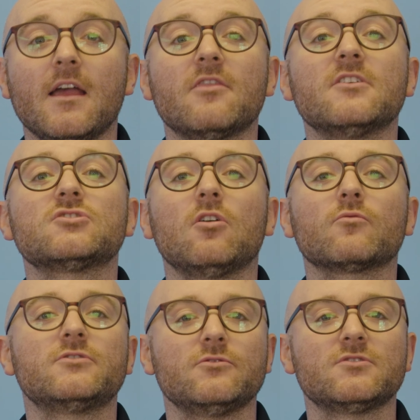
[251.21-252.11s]
This all
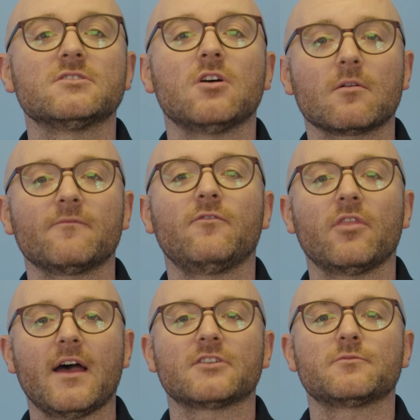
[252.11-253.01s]
reduces harmful
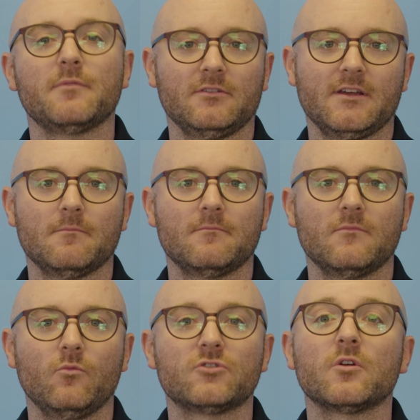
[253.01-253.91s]
thatch buildup,
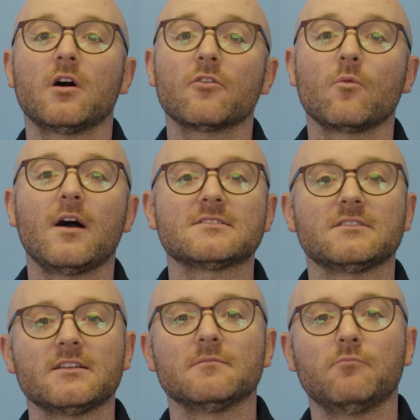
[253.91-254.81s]
which would otherwise
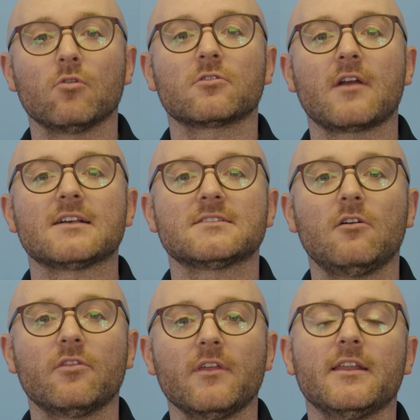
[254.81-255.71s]
lead to poor grass
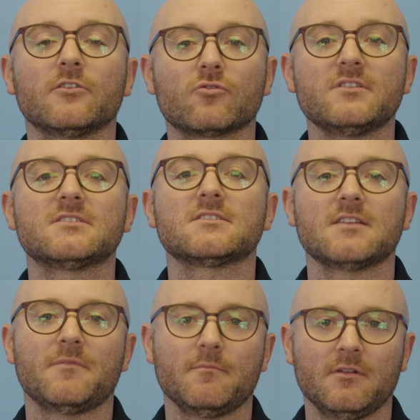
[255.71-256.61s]
health and increased
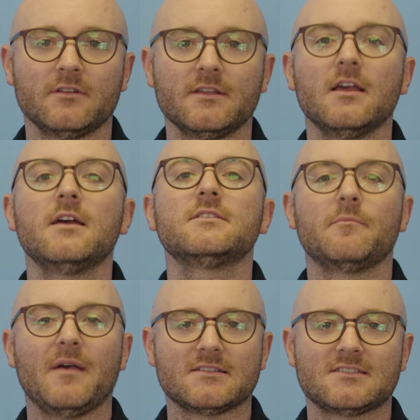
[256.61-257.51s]
susceptibility to
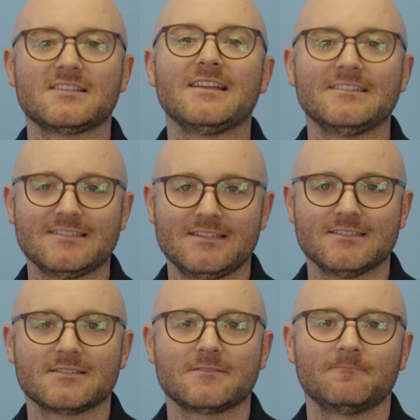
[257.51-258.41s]
pests and
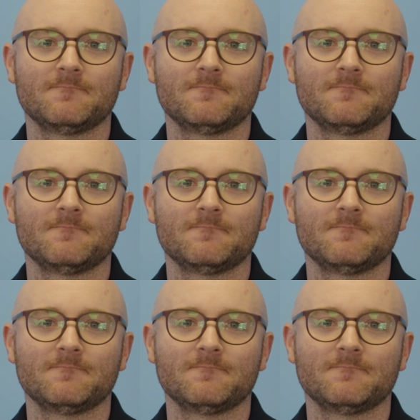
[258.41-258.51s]
diseases.